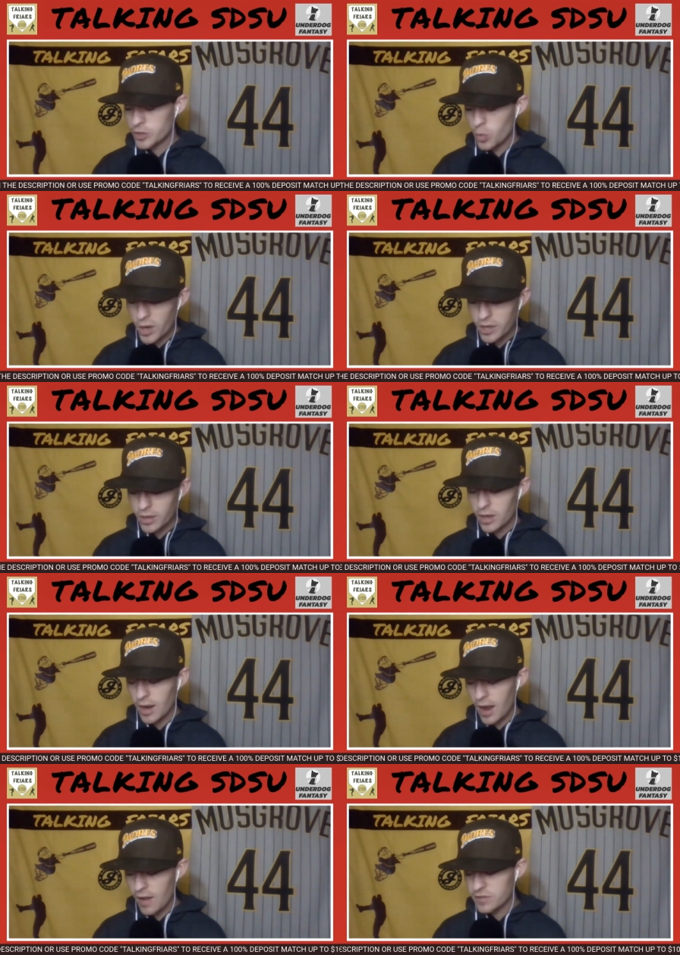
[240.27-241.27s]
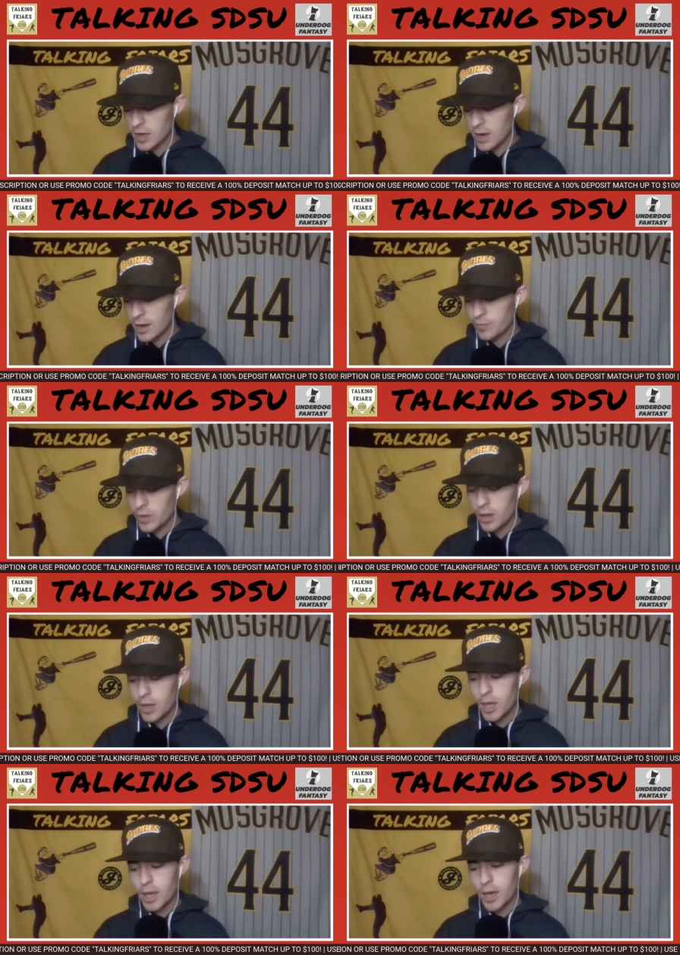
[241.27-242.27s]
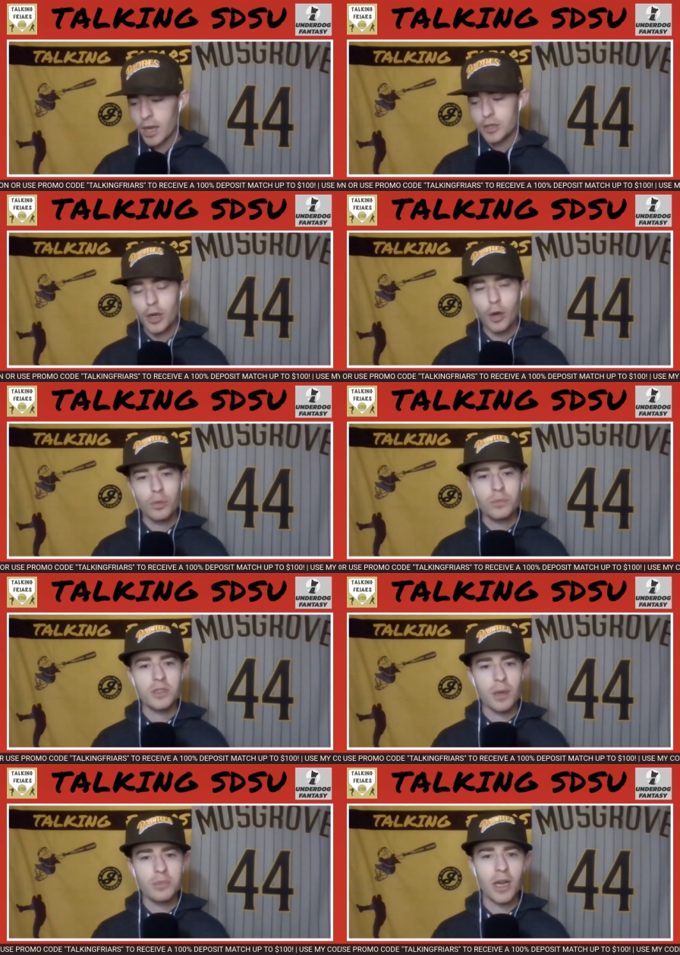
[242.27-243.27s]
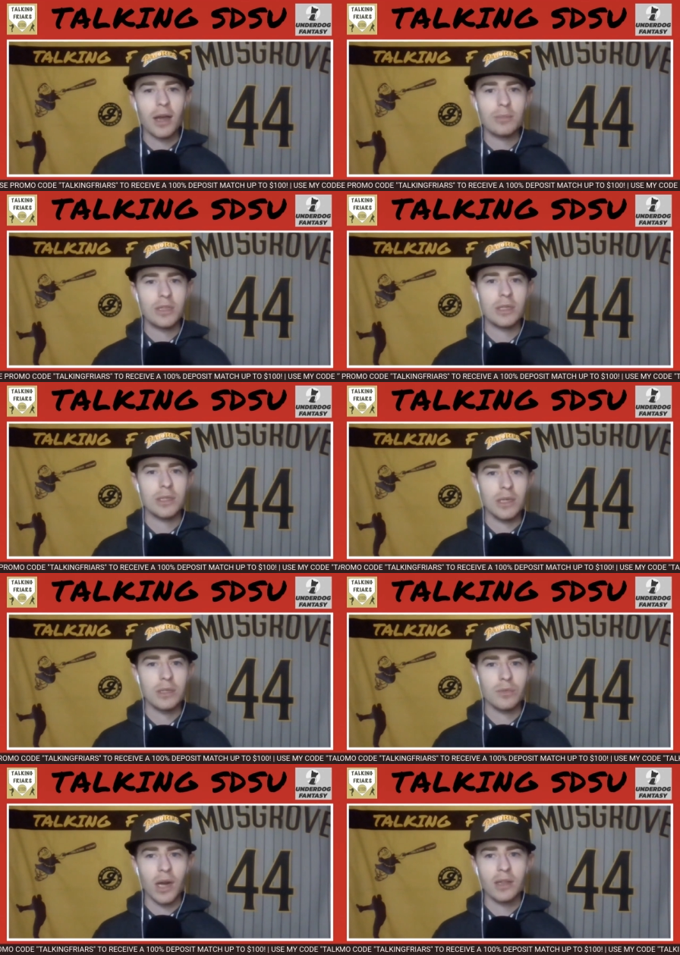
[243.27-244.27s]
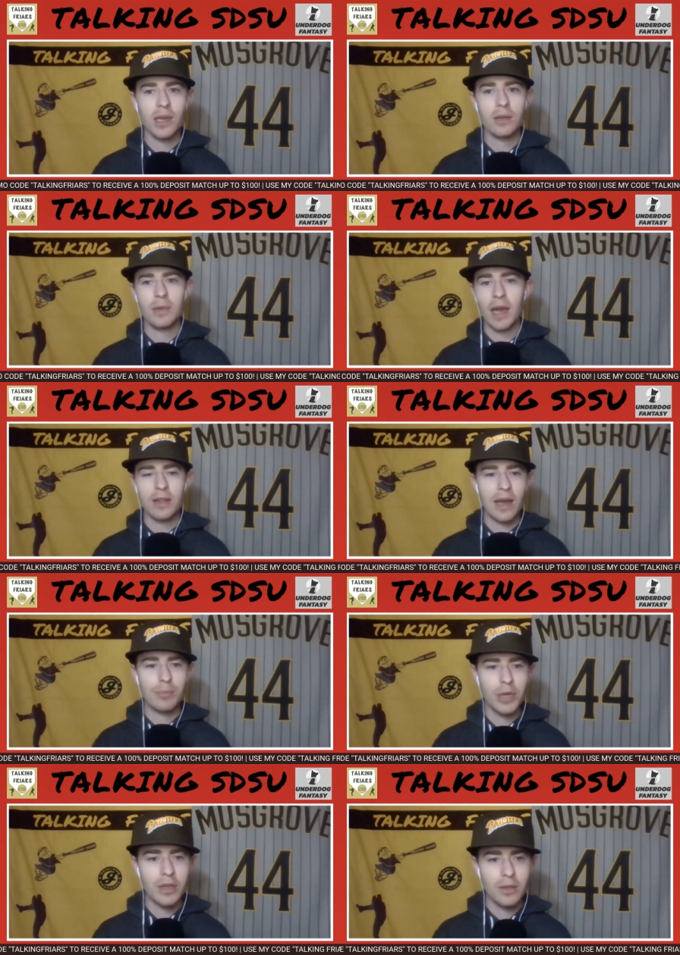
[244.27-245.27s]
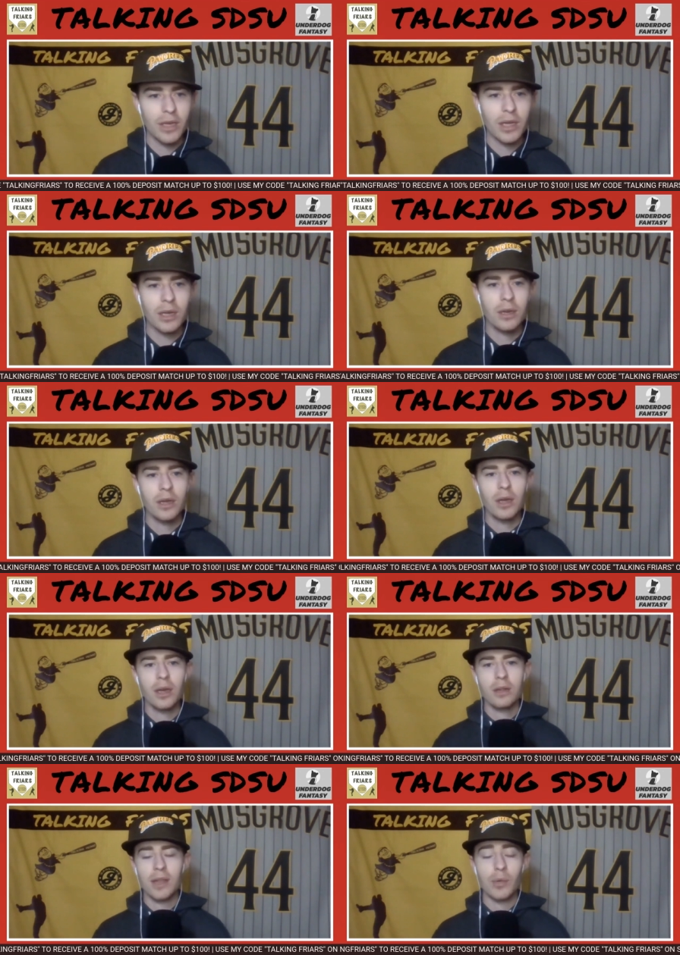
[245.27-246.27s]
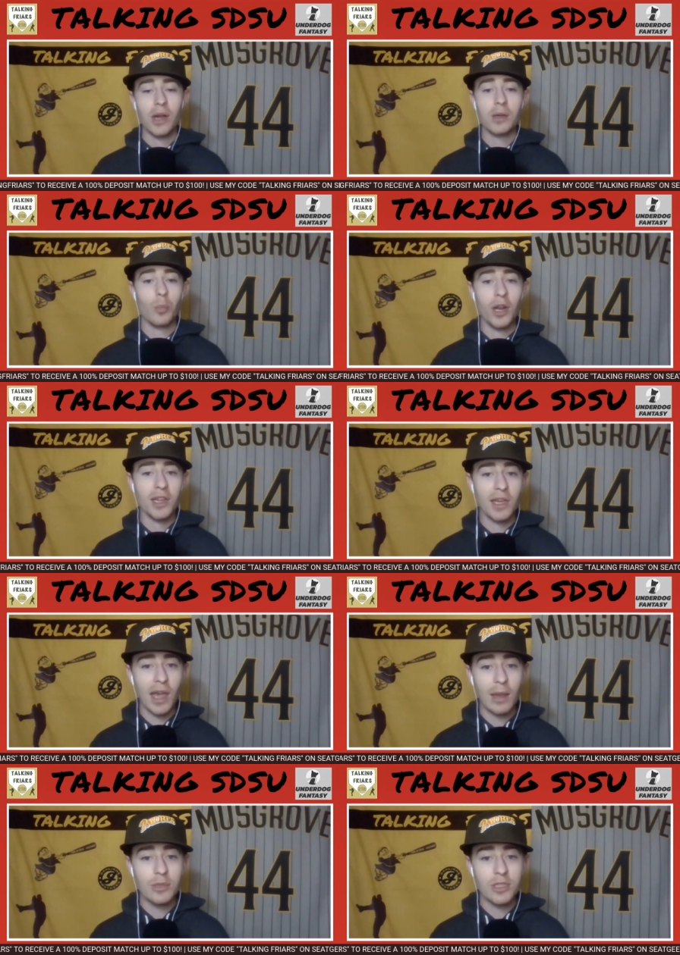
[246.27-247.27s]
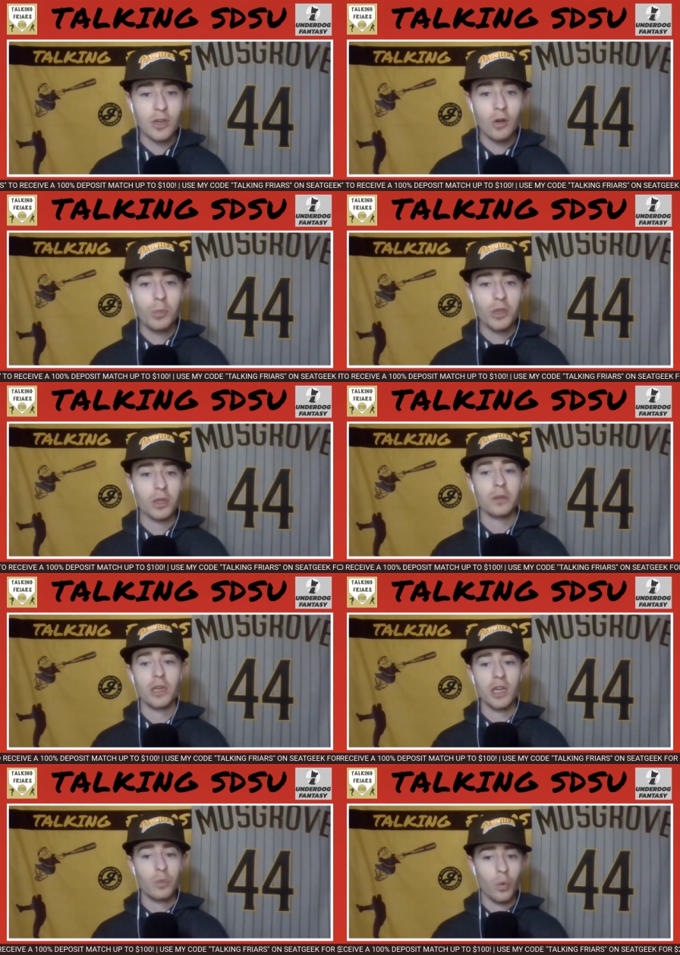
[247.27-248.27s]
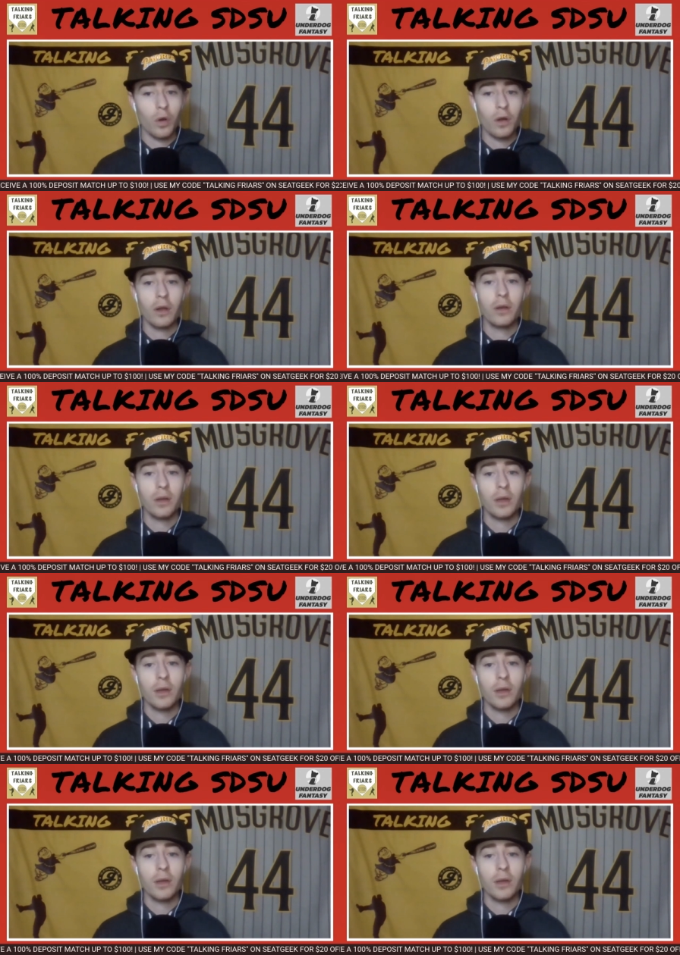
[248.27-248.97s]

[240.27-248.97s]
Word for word: 20 lead at halftime. And, you know, sometimes this season, right, they had that big lead. They would end up winning the game still, but the lead would